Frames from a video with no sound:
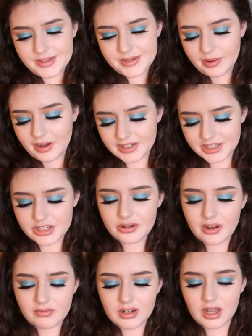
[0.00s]
So I do
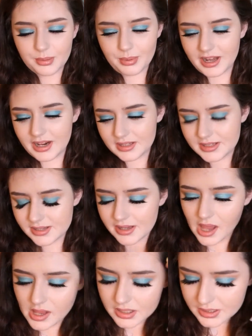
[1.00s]
have a lot of palettes,
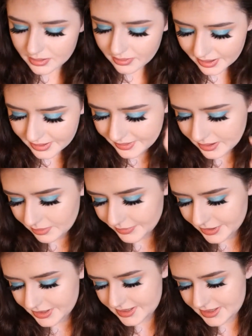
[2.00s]
so I think I'm
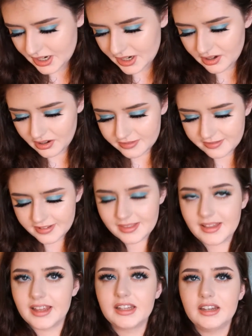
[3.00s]
gonna start off with
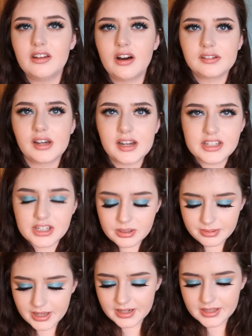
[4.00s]
like not
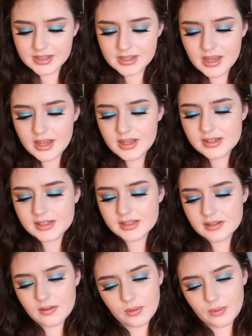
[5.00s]
eyeshadow palettes.
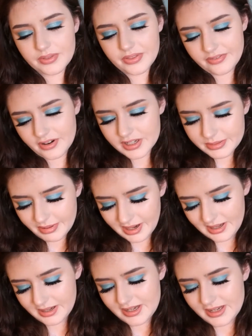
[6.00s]
So the first
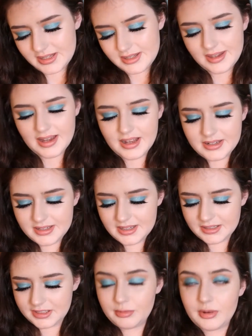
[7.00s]
palette is the
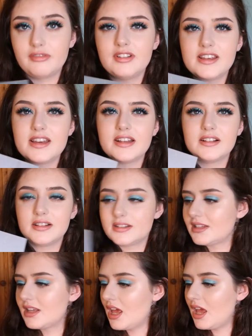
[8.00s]
Anastasia Beverly
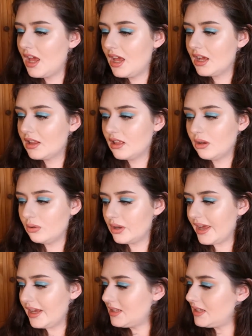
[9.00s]
Hills Glow
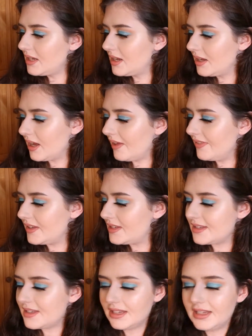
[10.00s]
Kit, and this
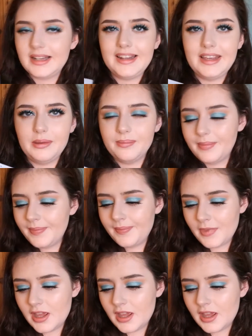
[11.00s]
is in Gleam.